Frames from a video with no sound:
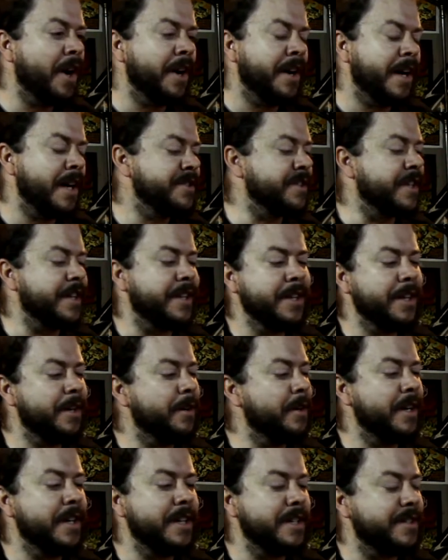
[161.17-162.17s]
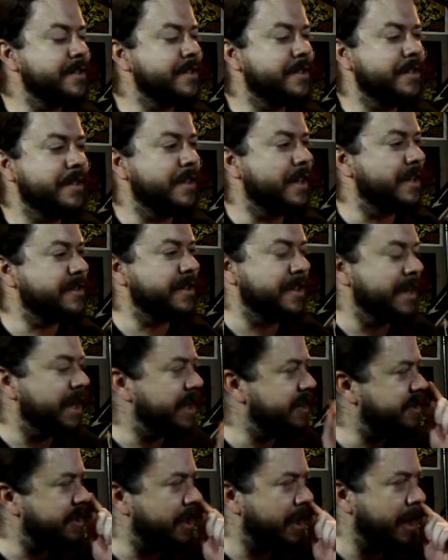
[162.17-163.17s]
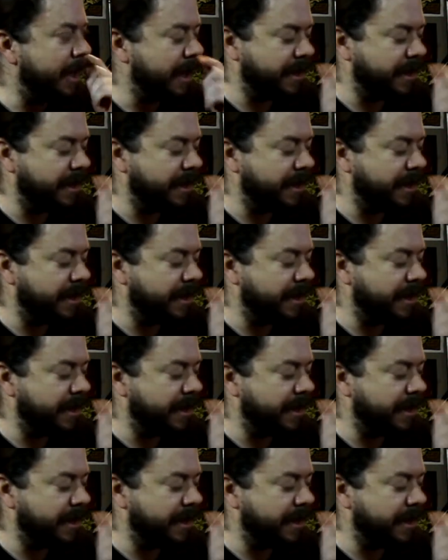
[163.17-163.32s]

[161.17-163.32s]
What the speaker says: and I was like, you know what, that's unnecessary.